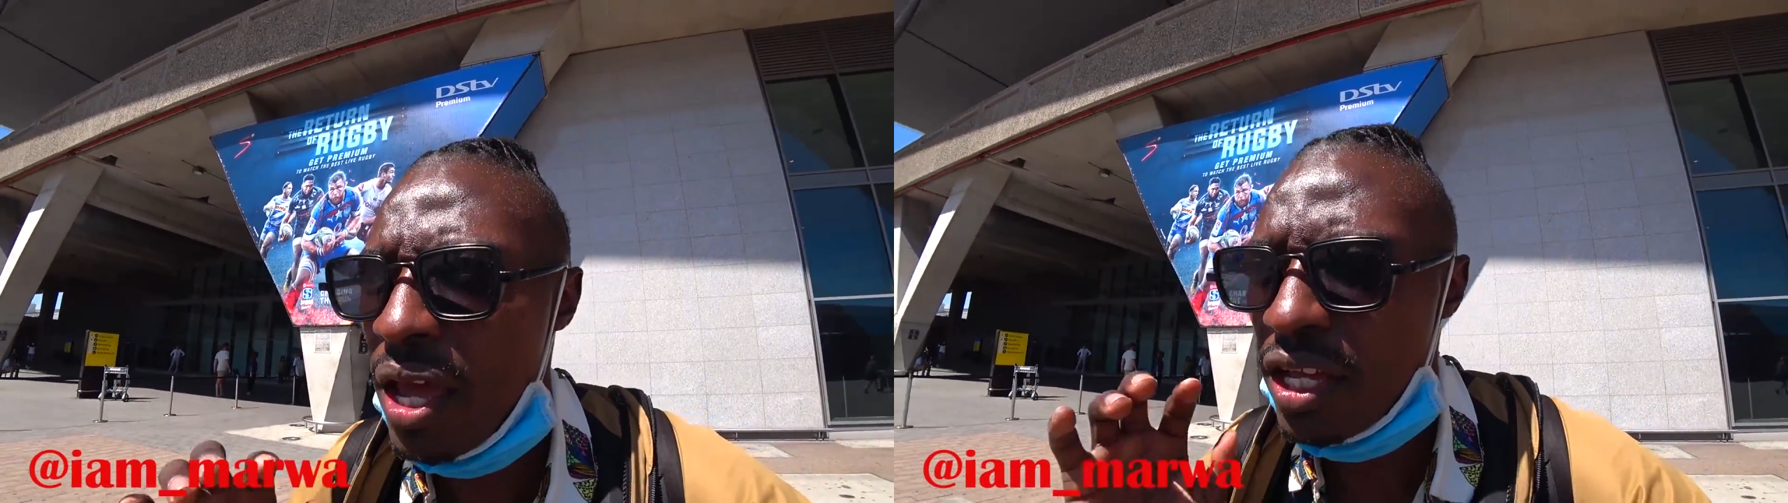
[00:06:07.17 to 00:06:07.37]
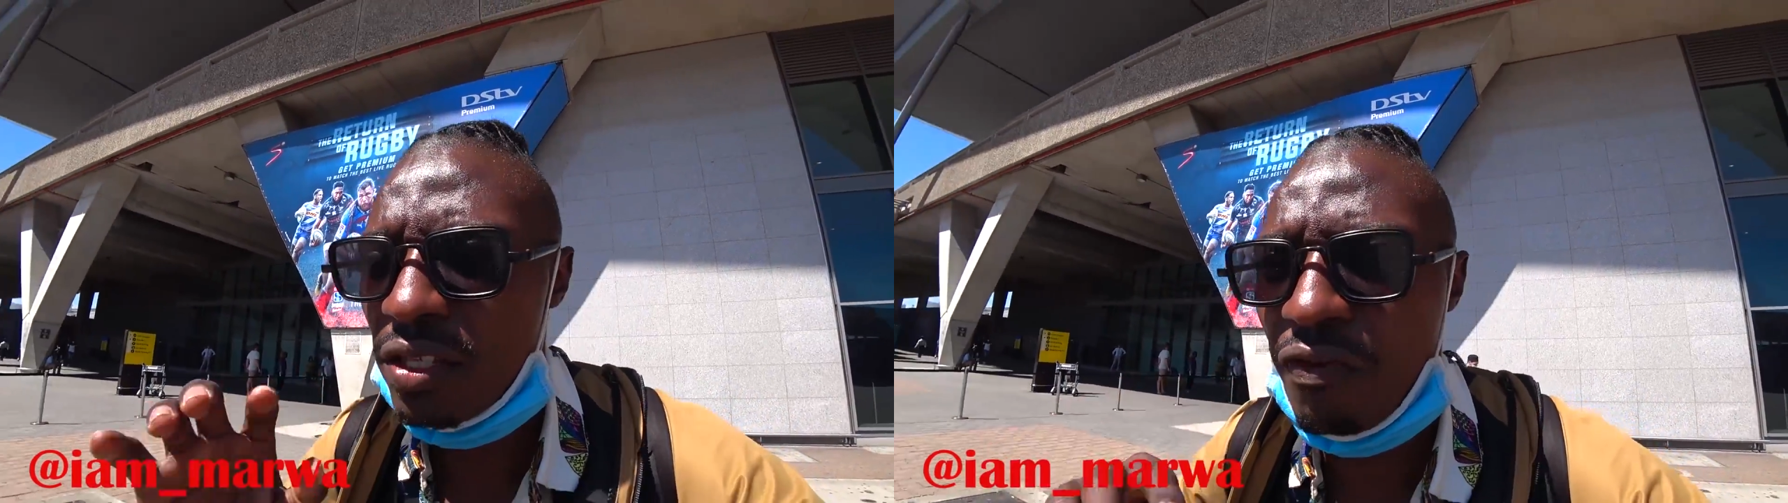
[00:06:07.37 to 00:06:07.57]

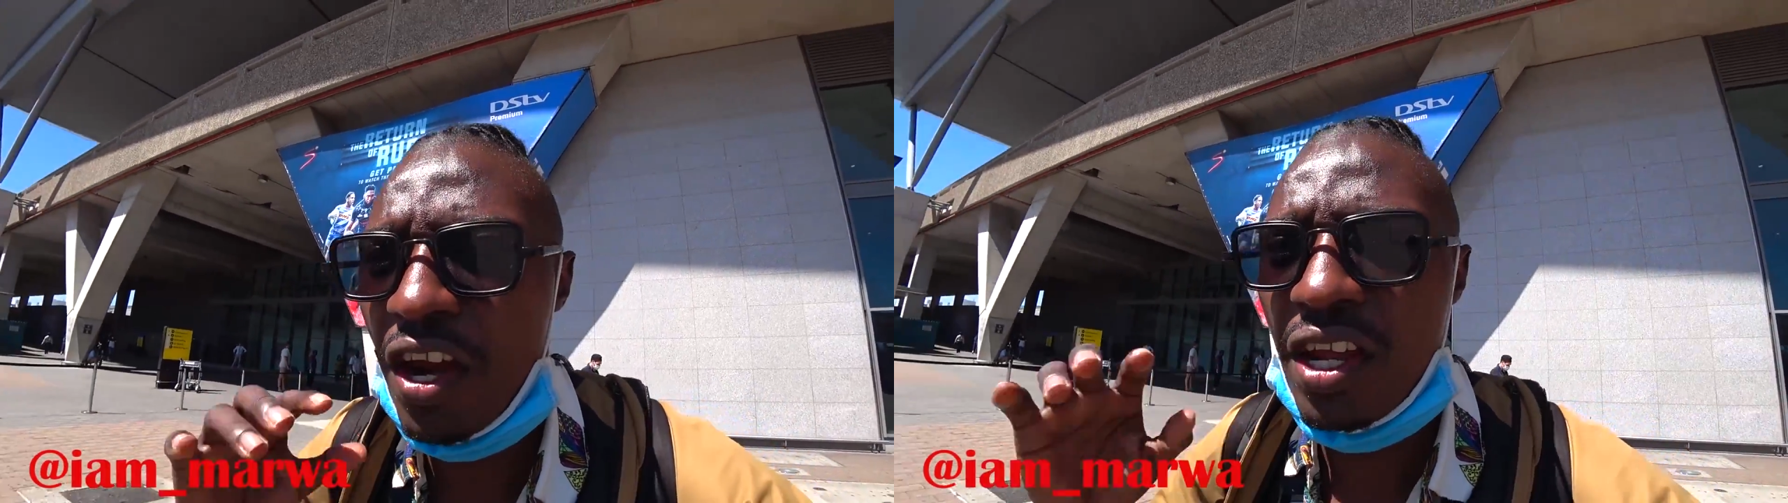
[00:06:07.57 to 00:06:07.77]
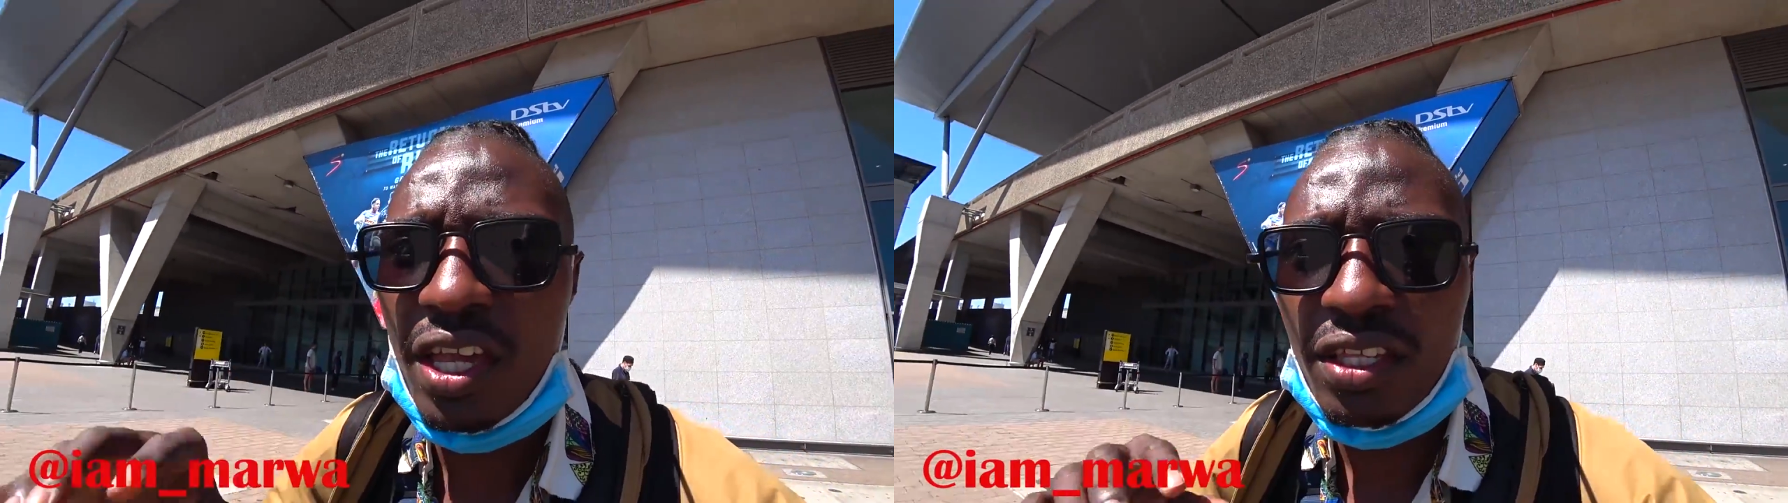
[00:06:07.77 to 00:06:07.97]
it's
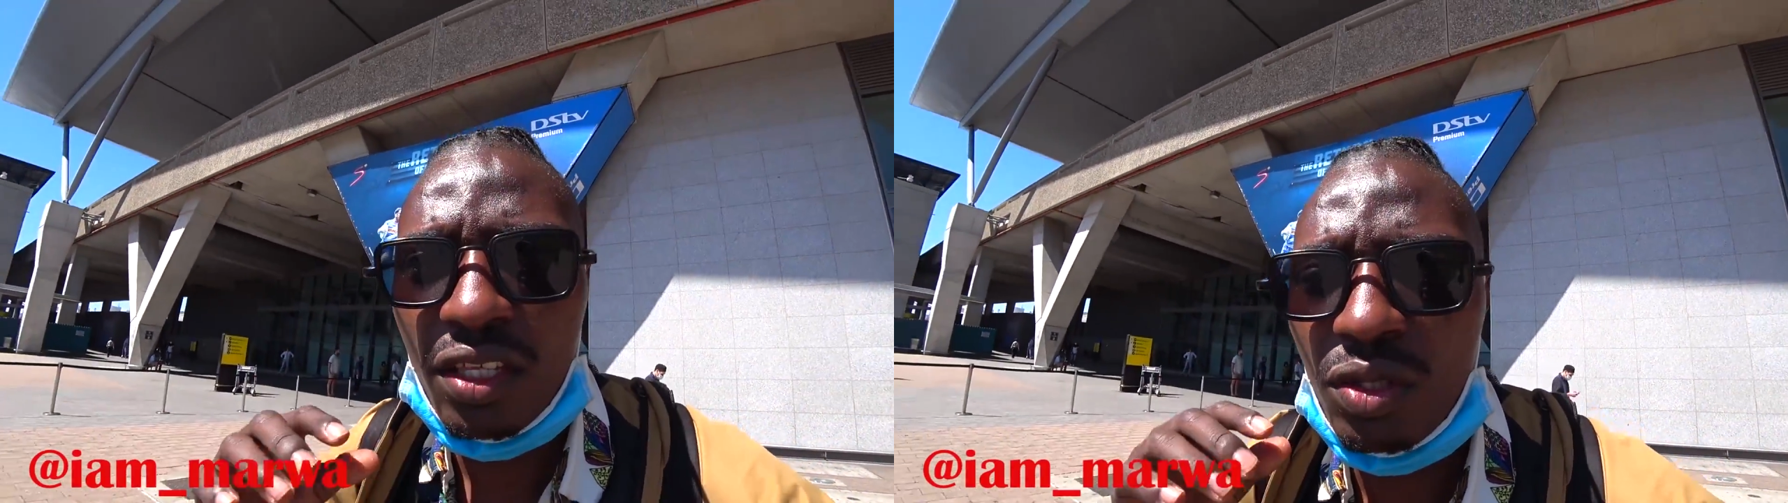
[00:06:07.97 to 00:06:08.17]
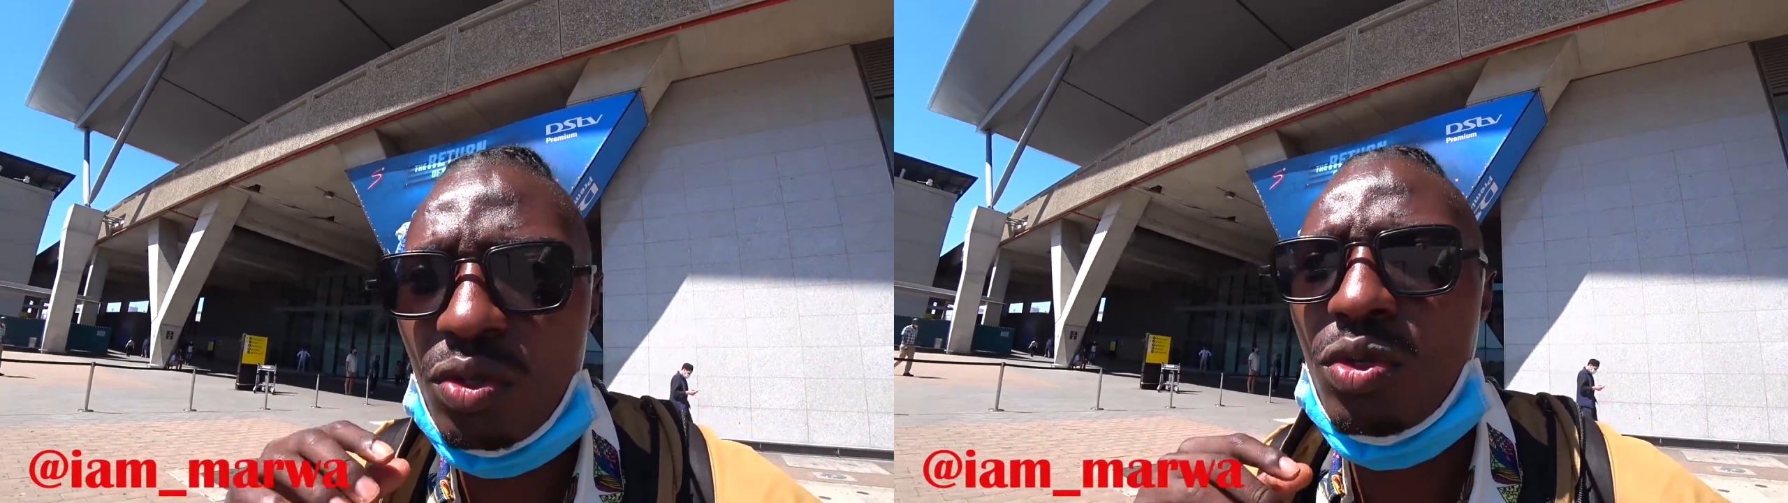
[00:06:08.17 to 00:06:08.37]
very easy
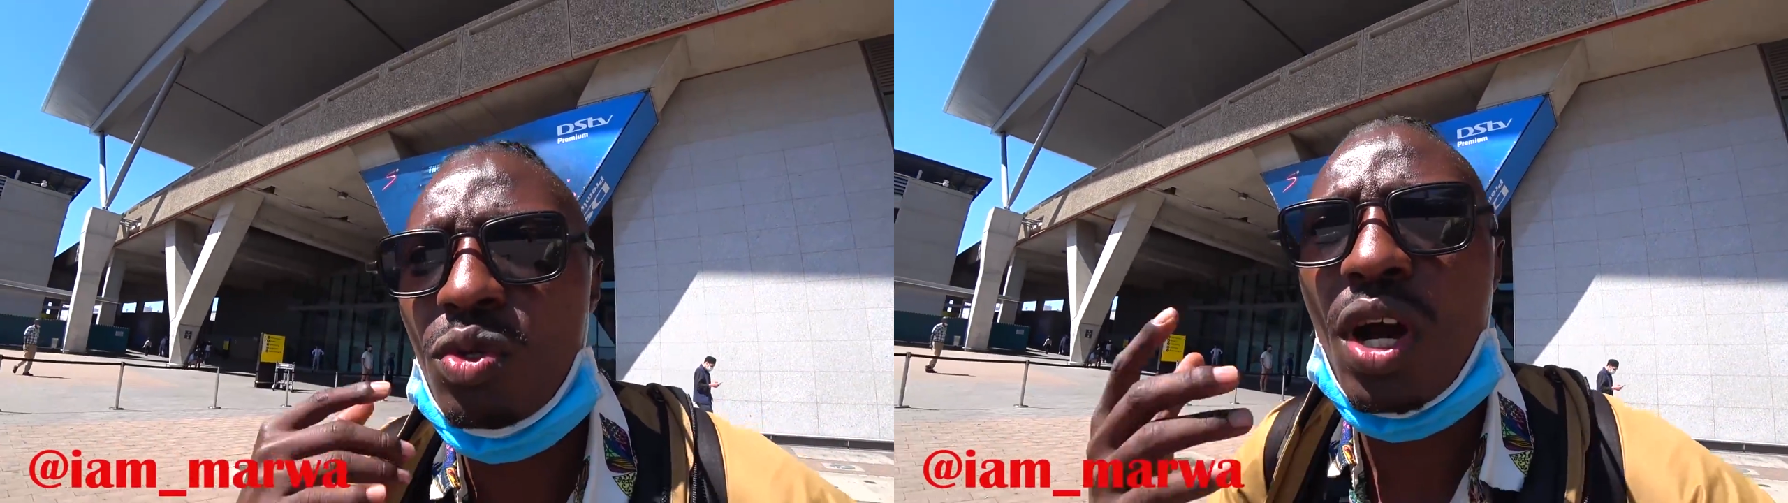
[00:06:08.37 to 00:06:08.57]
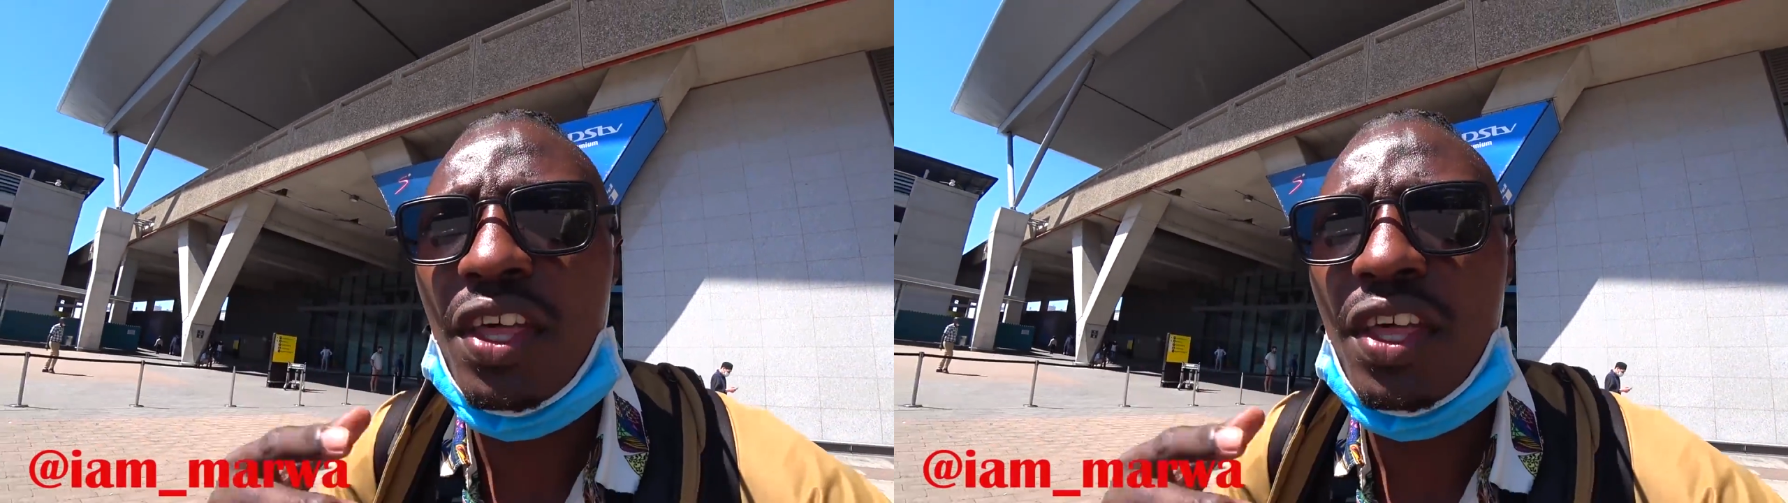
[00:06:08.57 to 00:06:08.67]
to do